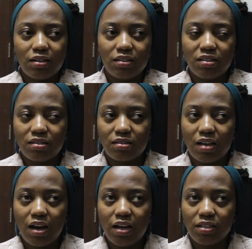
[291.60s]
This
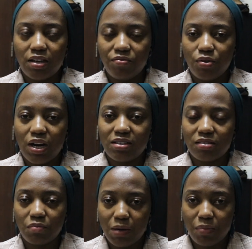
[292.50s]
interviewer
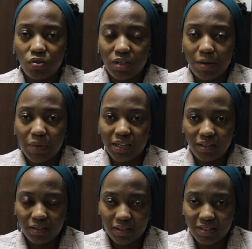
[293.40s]
asked me about the
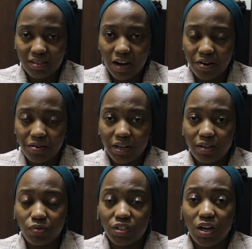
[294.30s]
money, the salary,
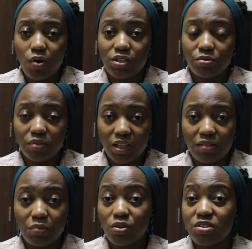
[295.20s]
which I want to
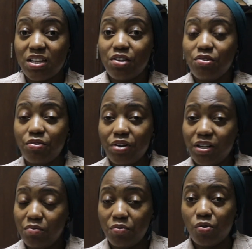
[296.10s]
get. Because I knew
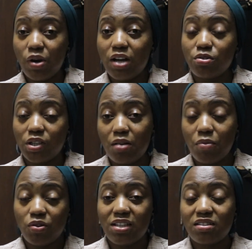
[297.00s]
already people were talking
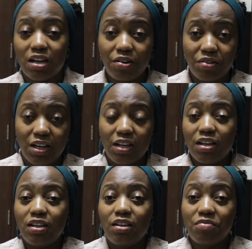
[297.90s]
about the salary.
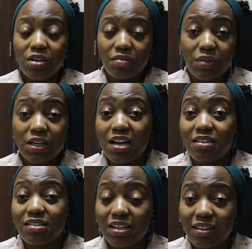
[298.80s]
Even me, I
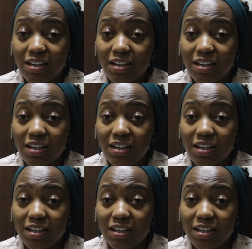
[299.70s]
say